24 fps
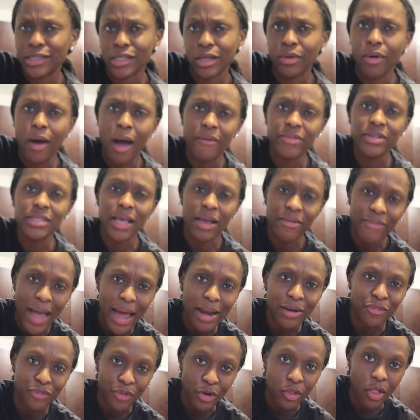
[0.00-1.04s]
So obviously I've
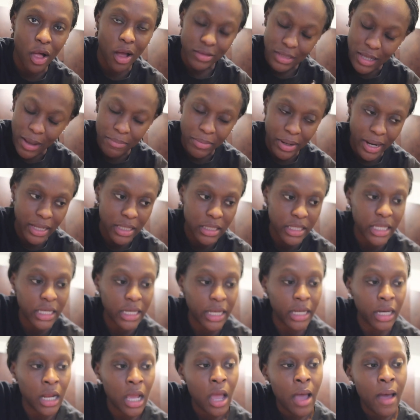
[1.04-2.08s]
had it for a long time, but I clean
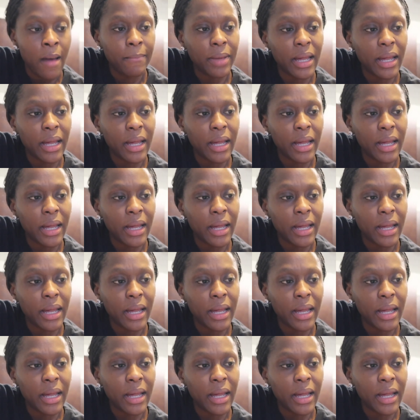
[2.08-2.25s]
it.